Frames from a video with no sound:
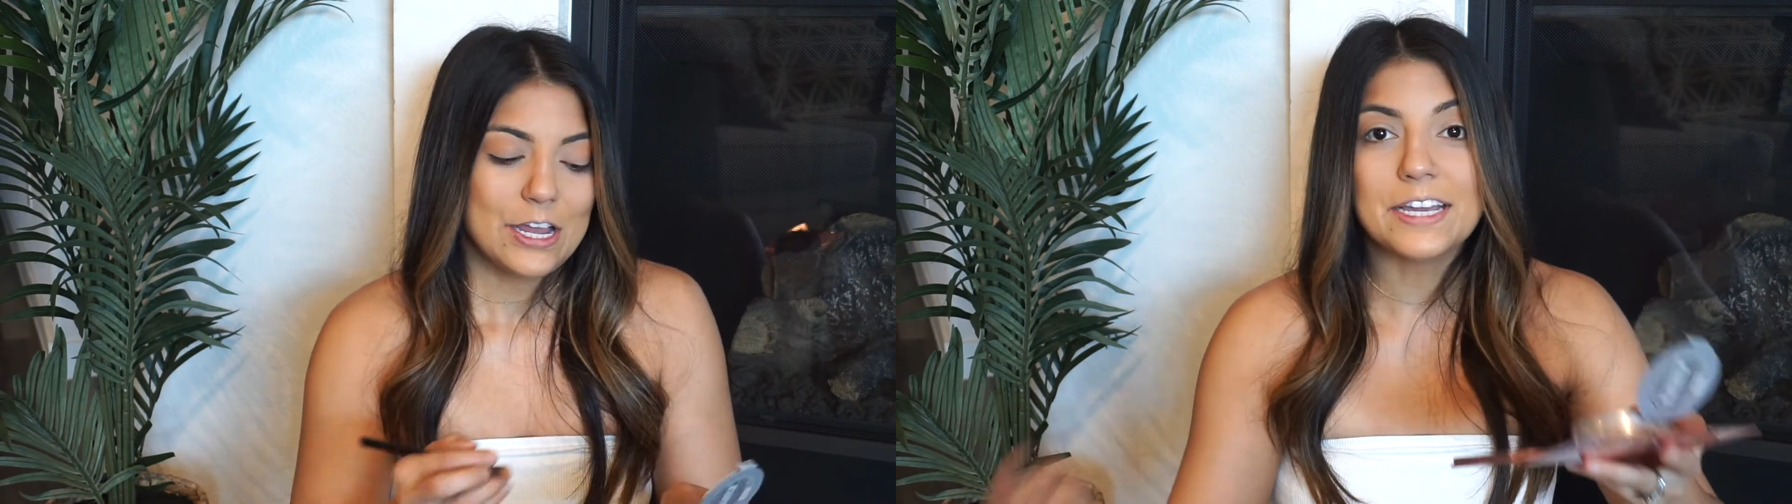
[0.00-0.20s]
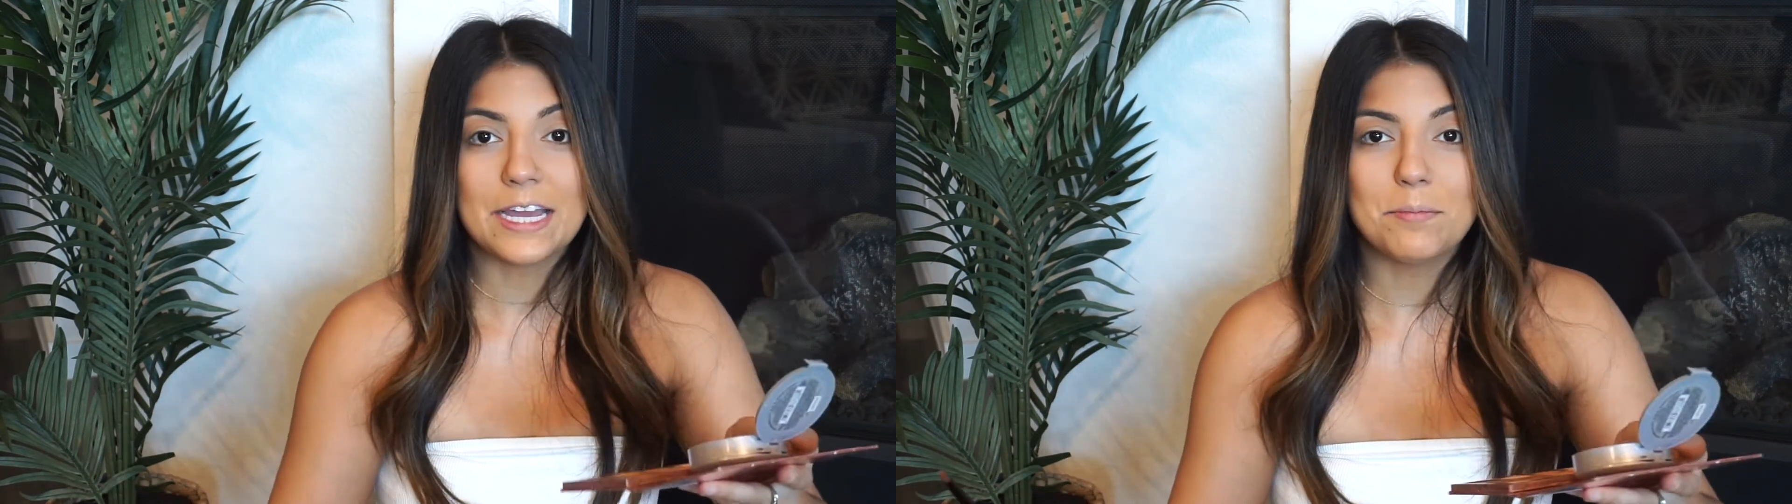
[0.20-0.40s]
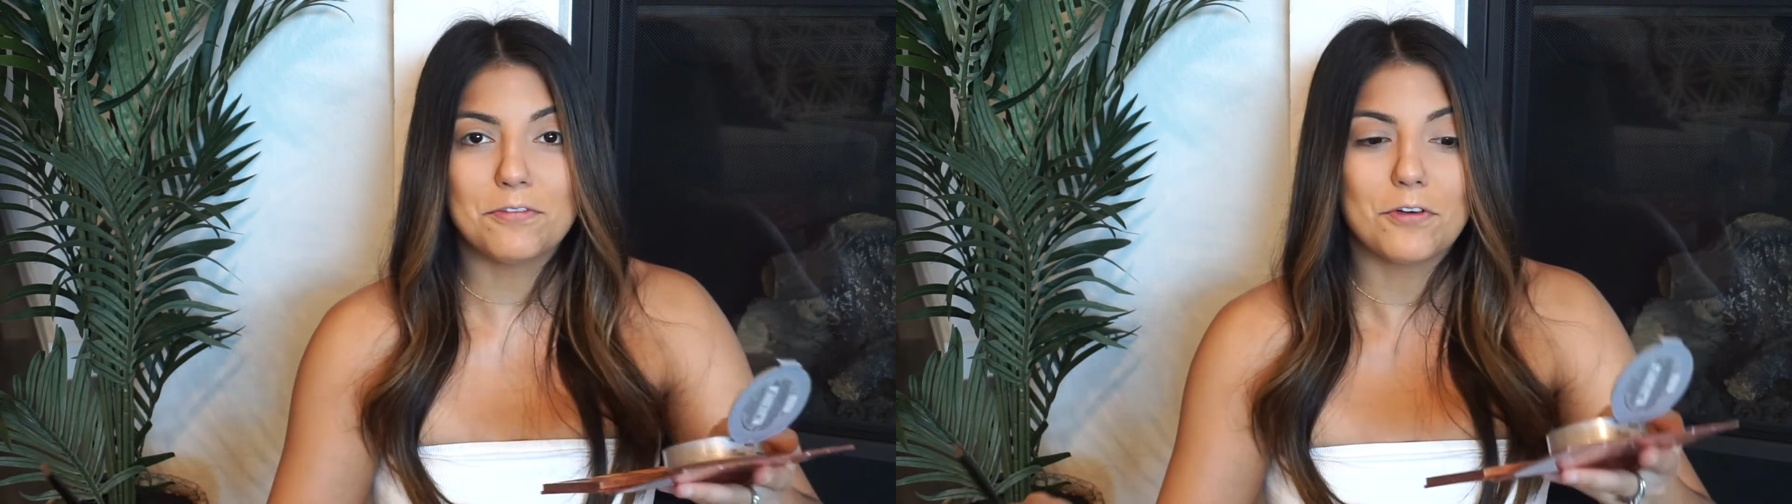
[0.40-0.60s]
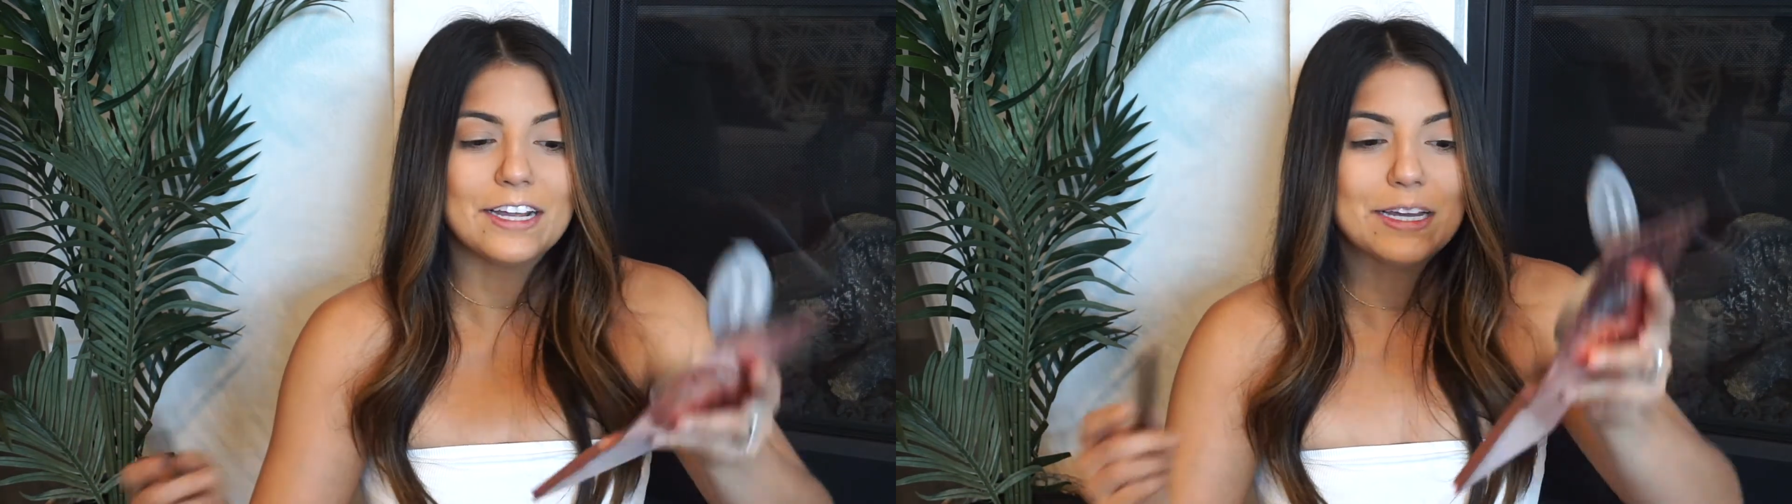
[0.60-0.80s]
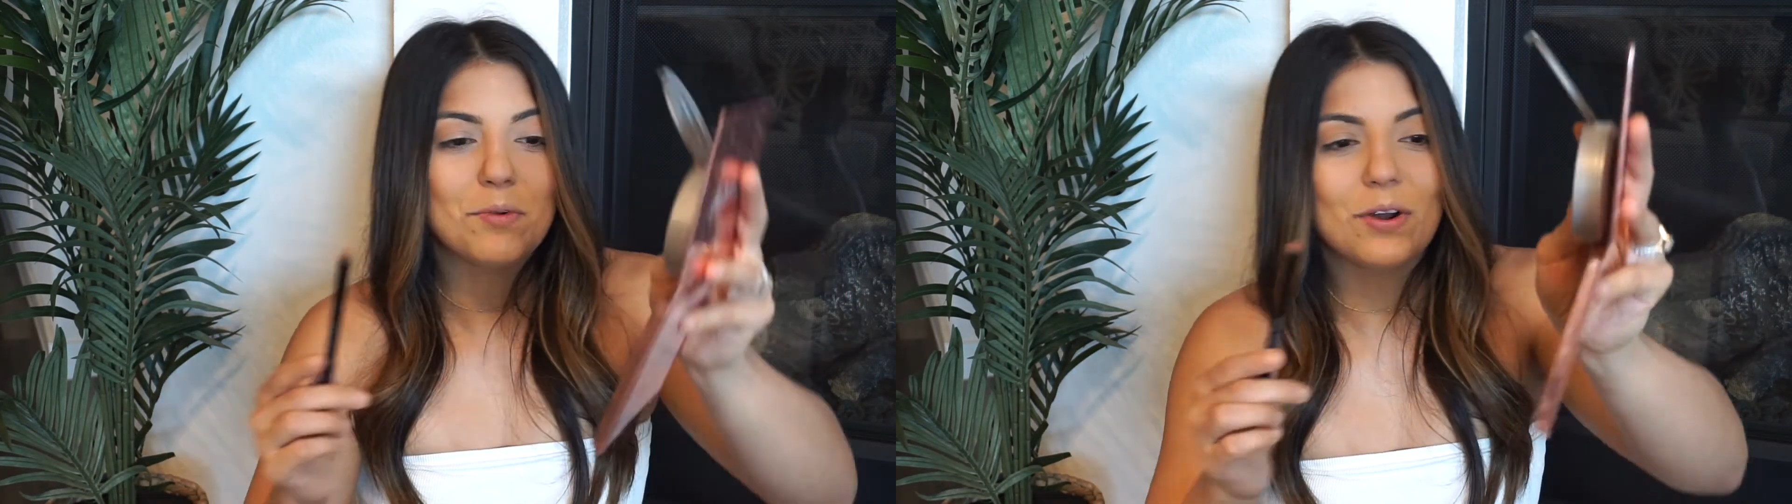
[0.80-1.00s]
Again, before
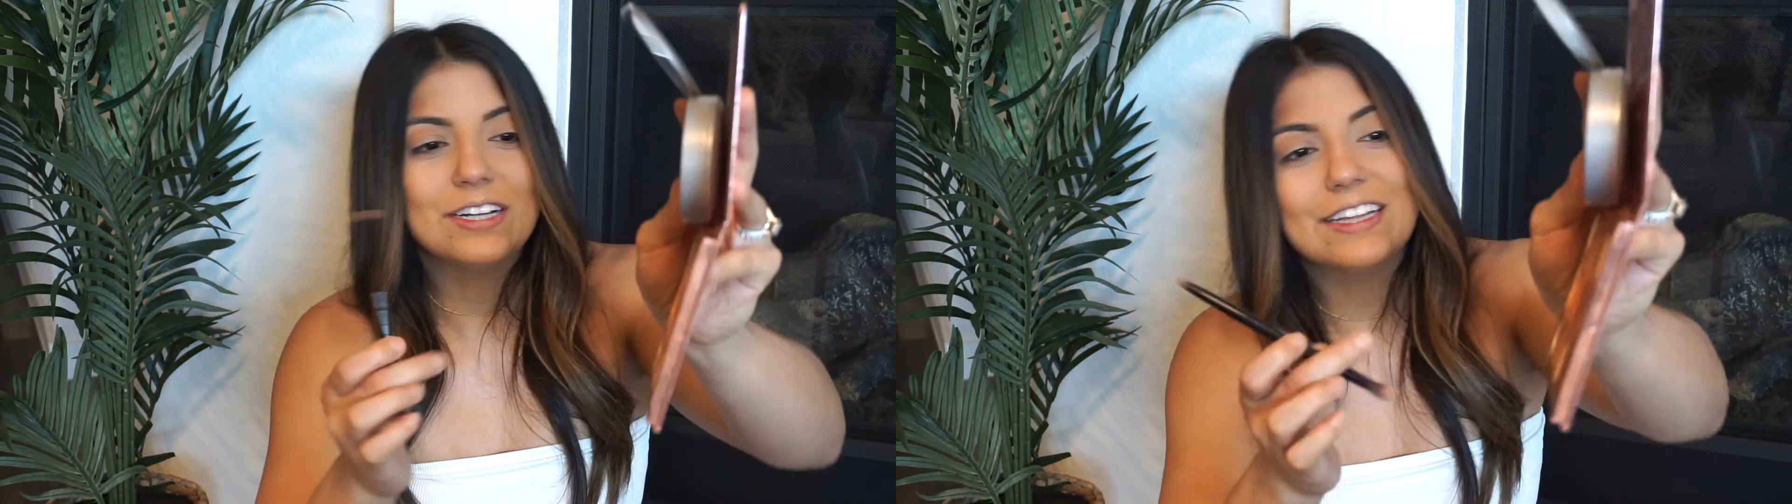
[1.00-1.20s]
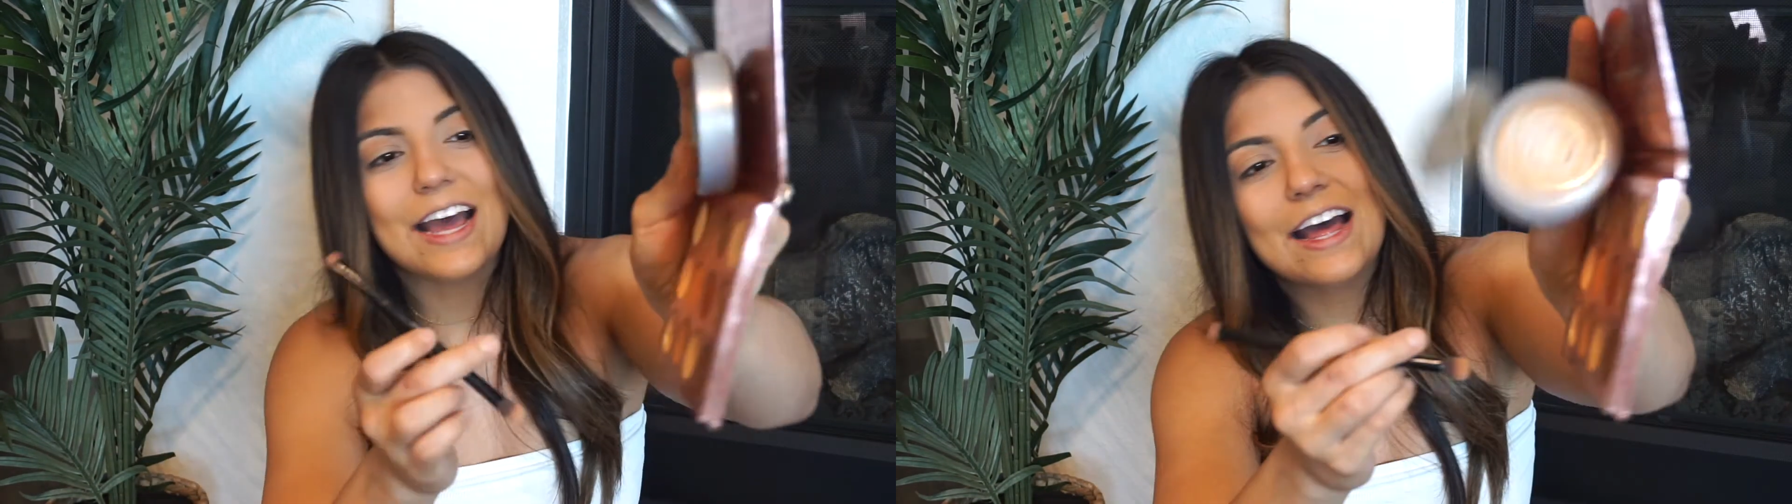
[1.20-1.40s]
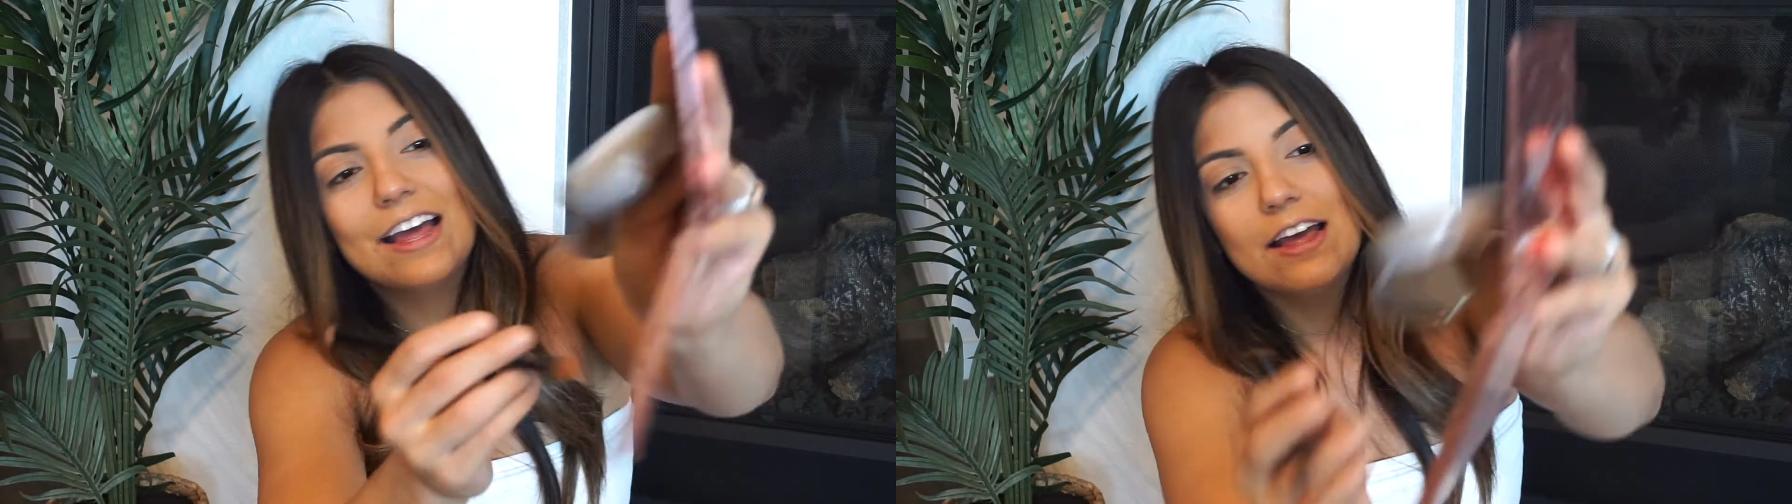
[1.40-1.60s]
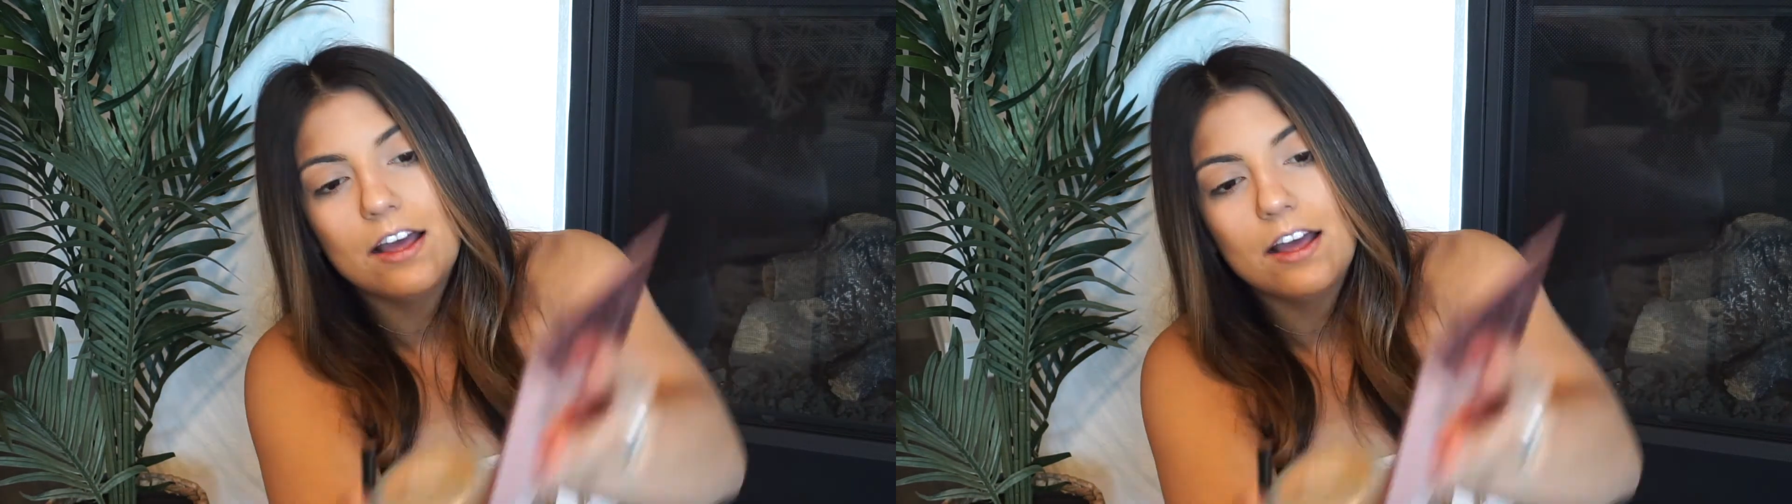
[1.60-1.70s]
I get more into that,